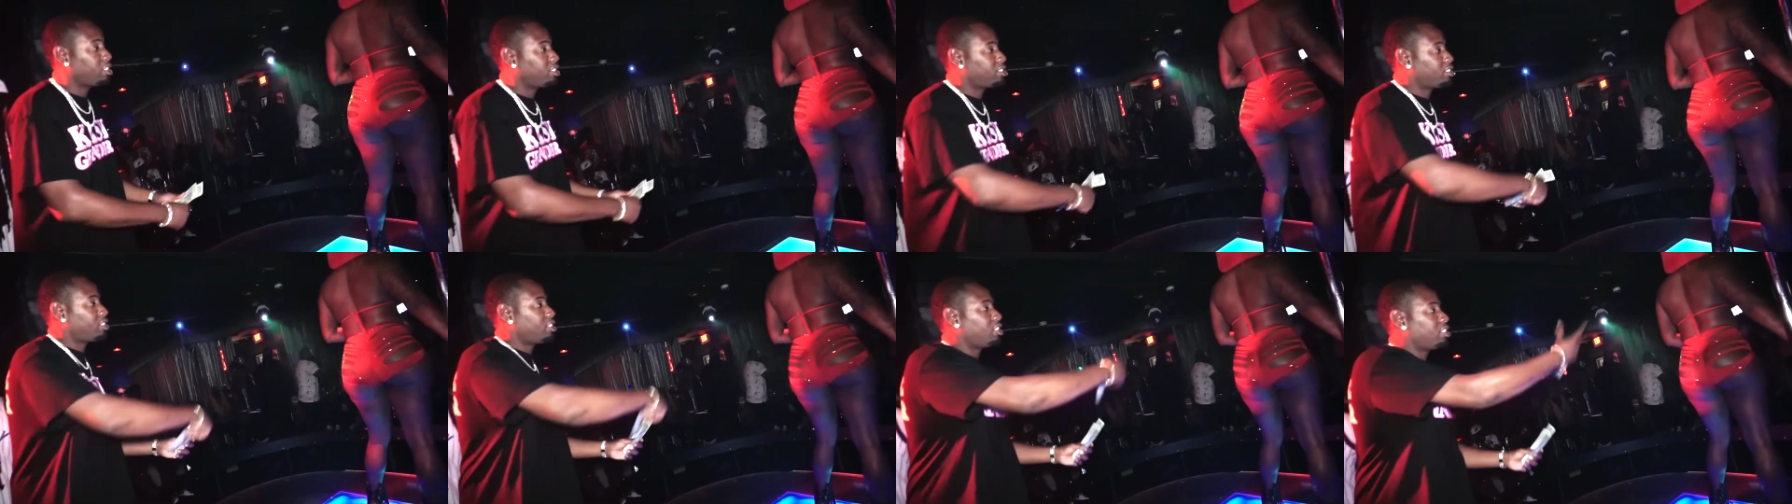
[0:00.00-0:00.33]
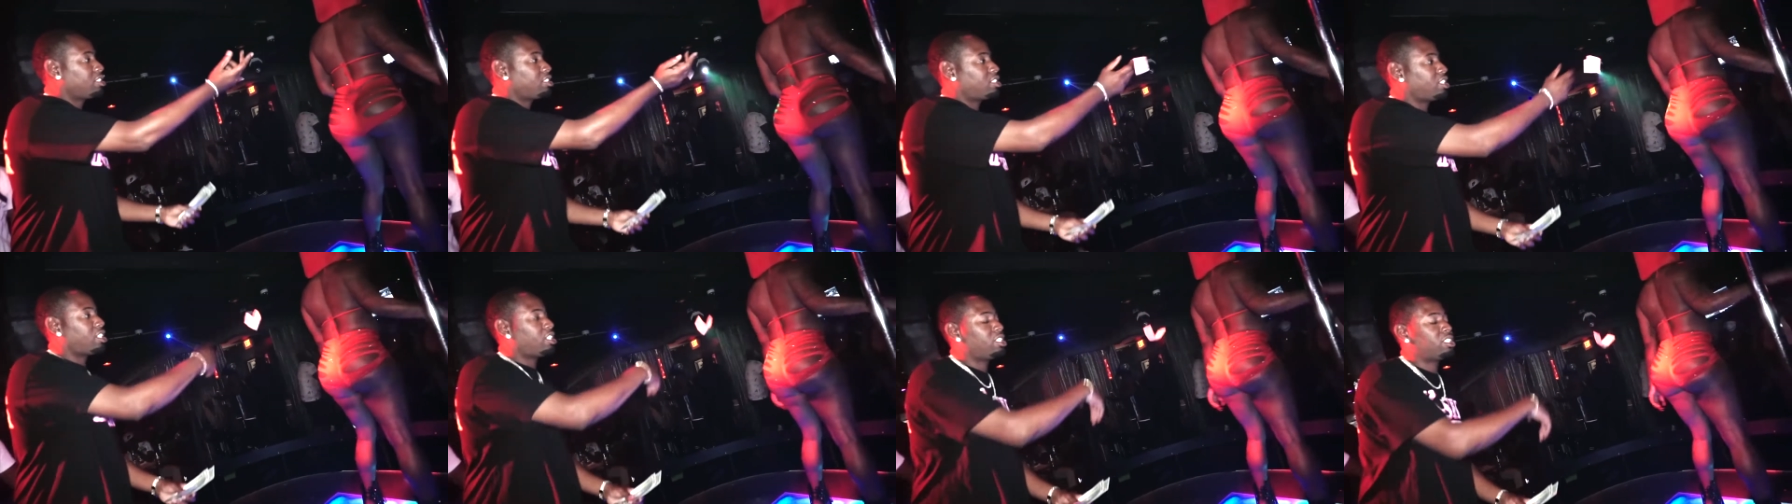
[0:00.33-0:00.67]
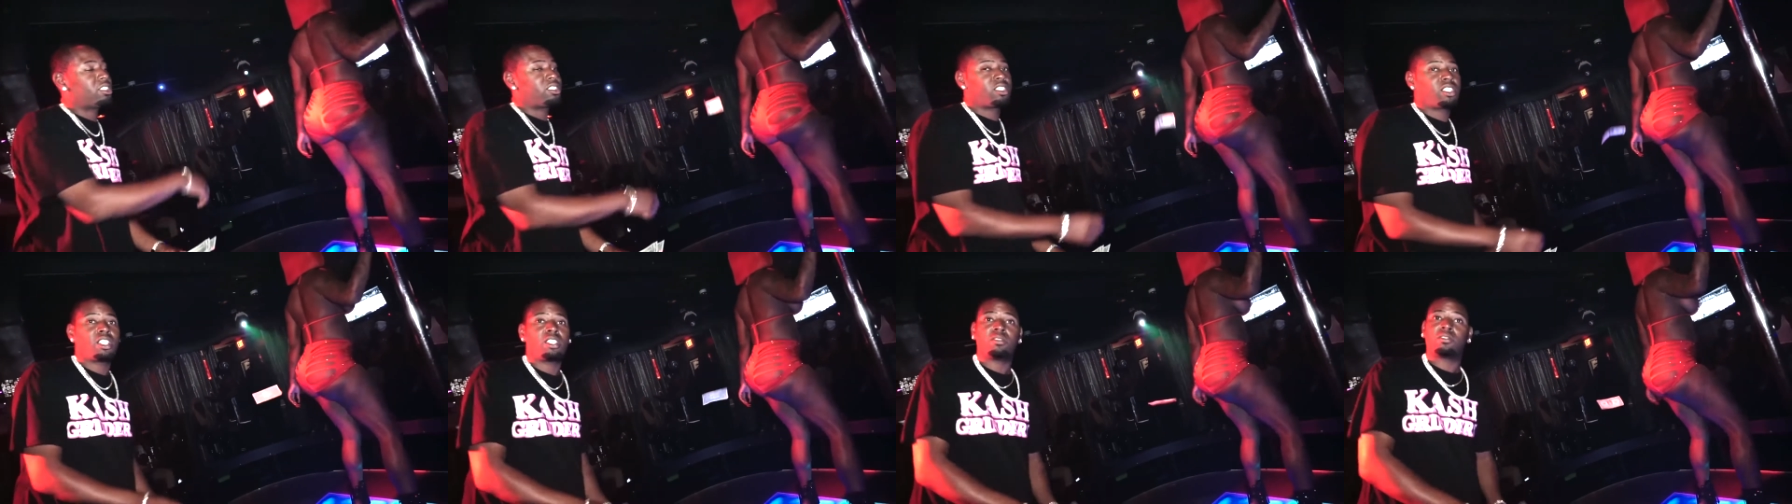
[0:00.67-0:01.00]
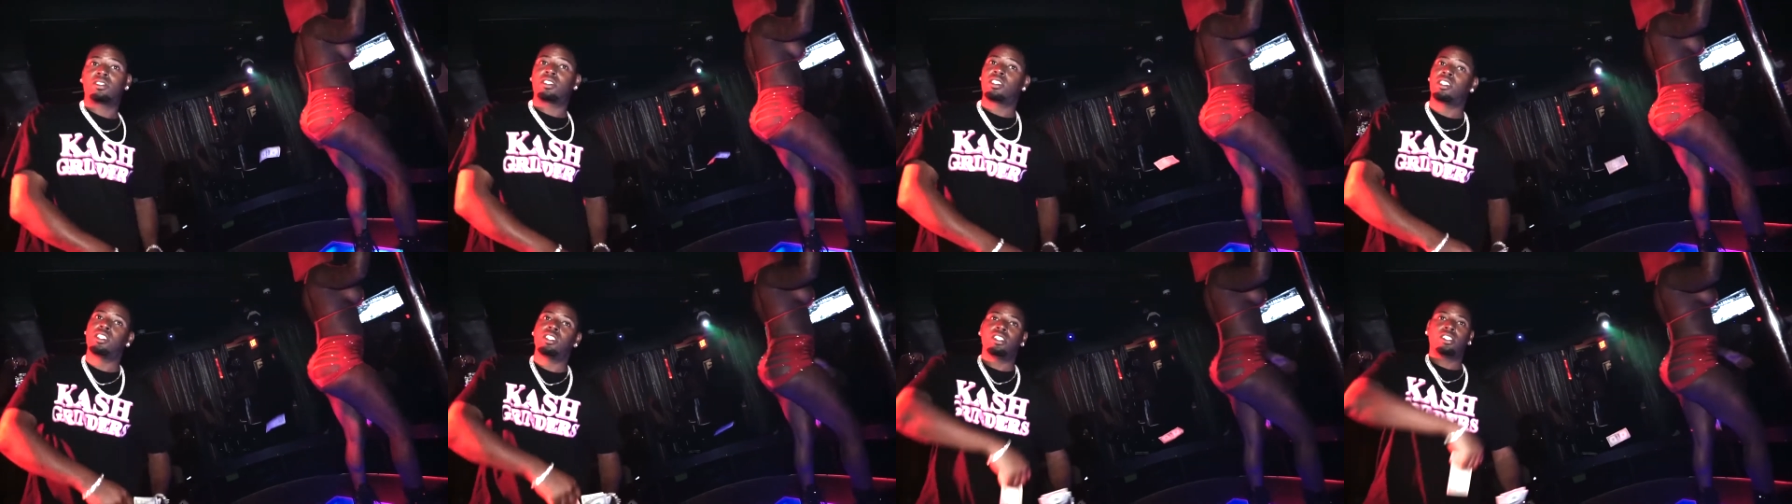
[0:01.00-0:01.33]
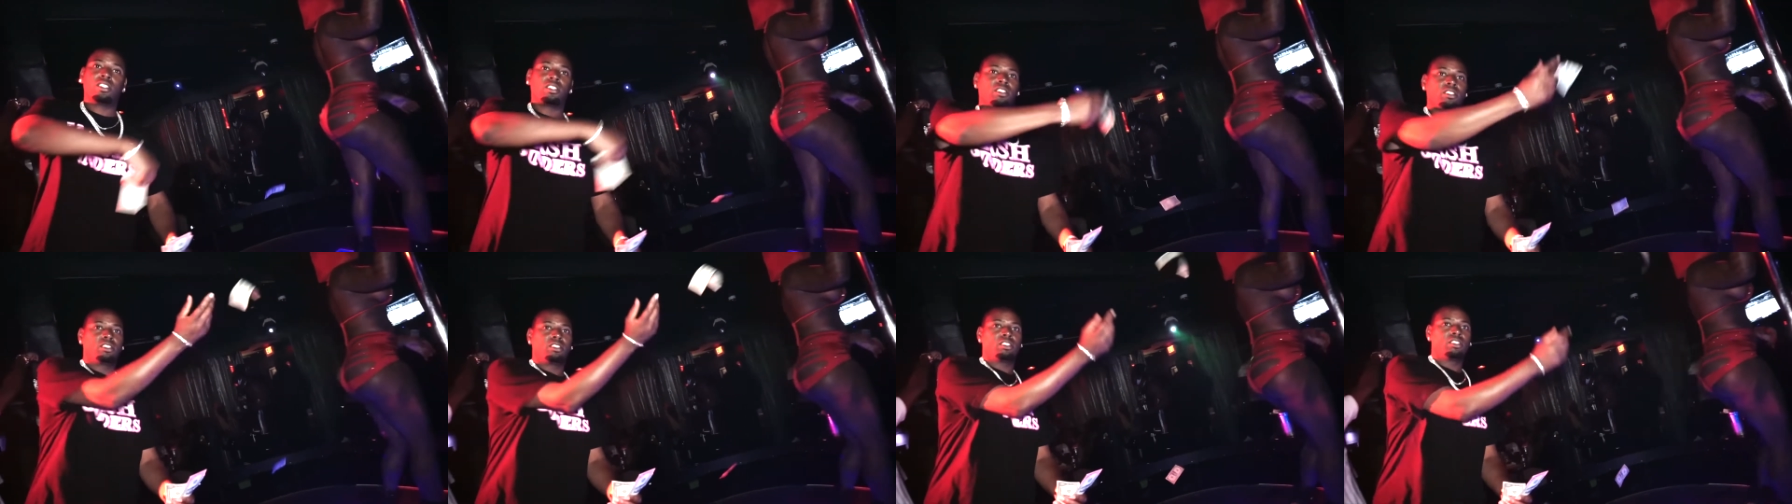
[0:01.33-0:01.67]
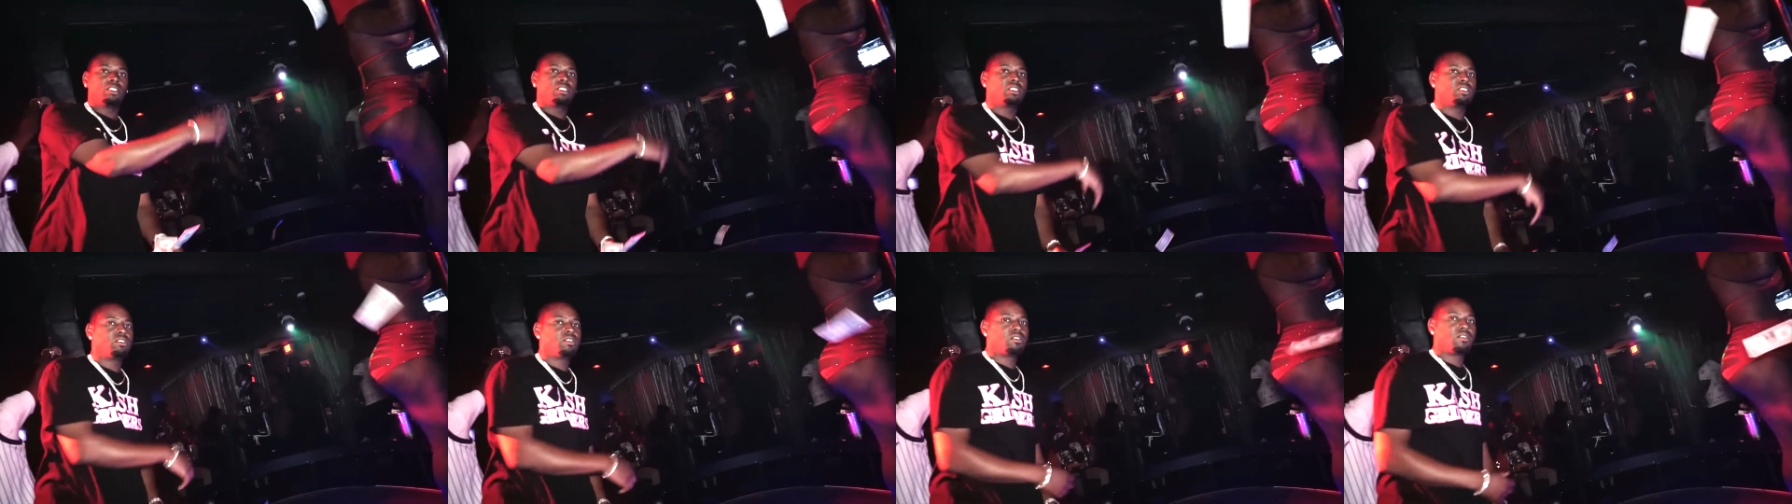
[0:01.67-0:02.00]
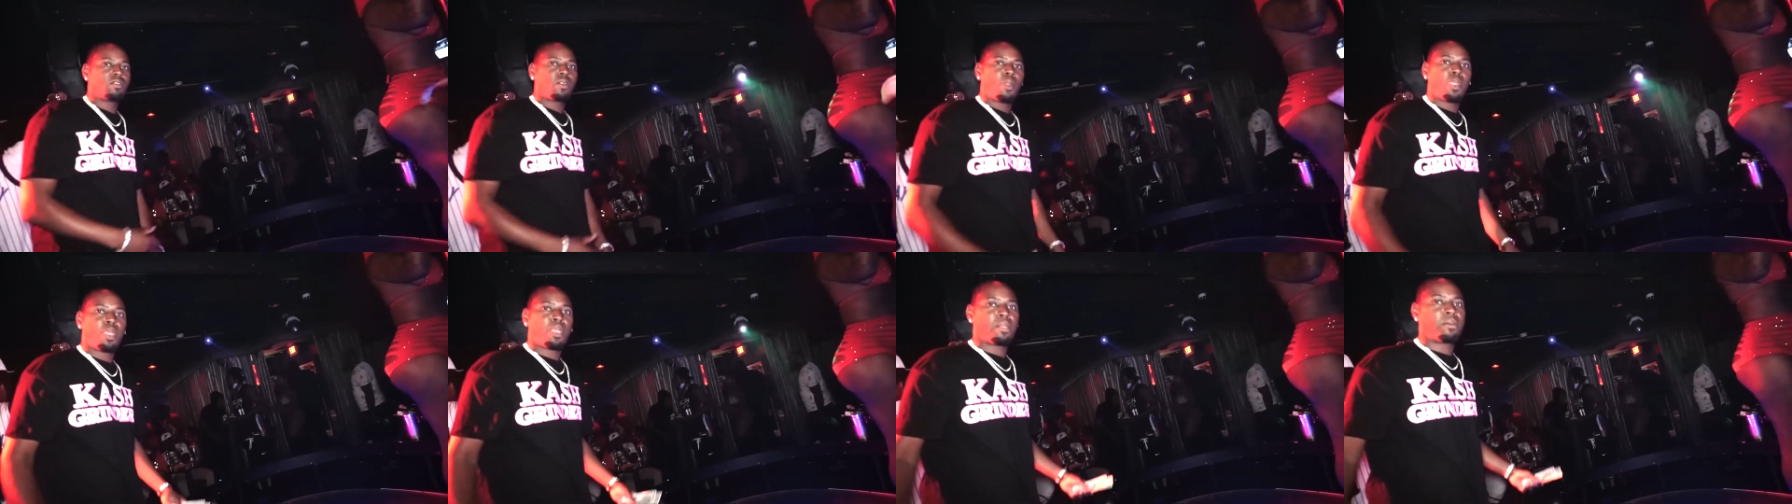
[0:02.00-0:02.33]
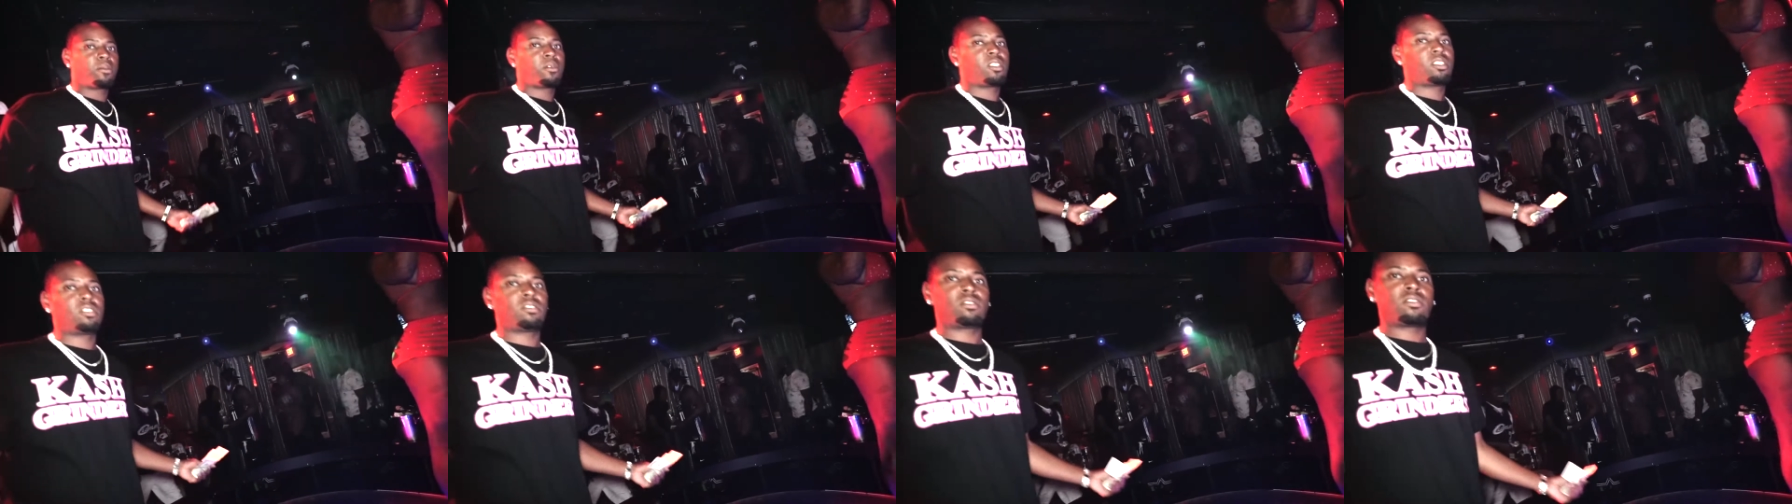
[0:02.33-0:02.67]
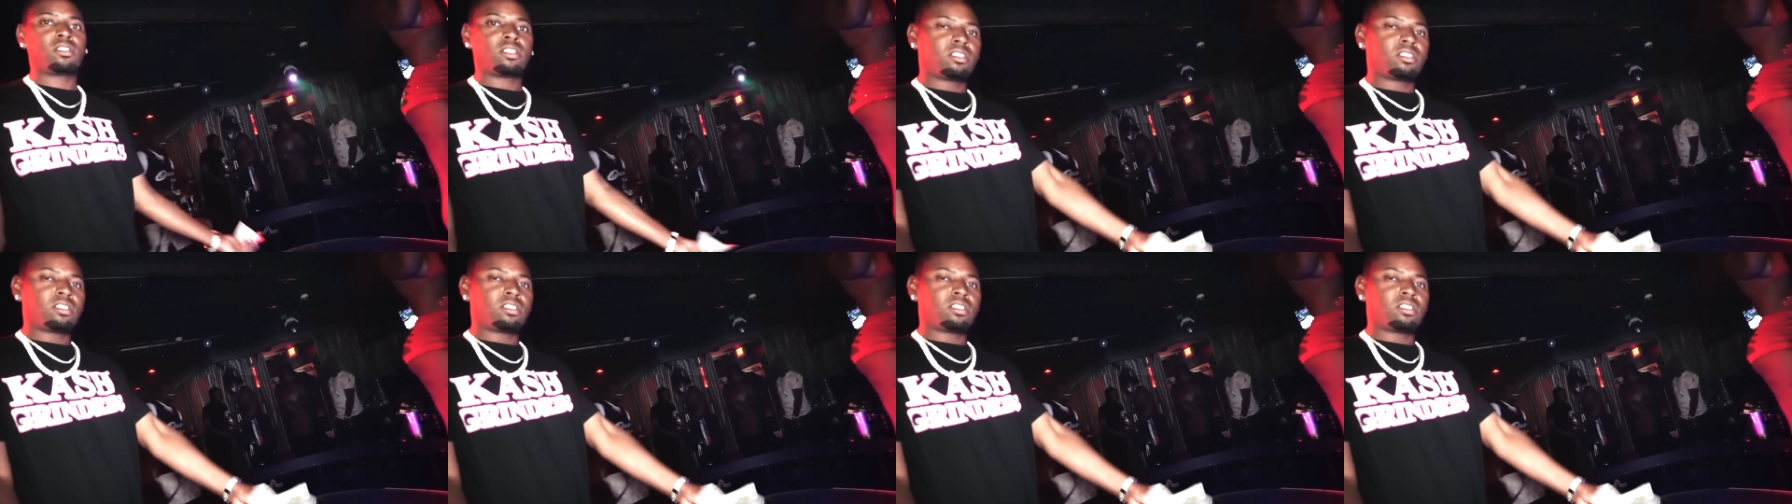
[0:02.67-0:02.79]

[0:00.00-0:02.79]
she just want a bag. Every time we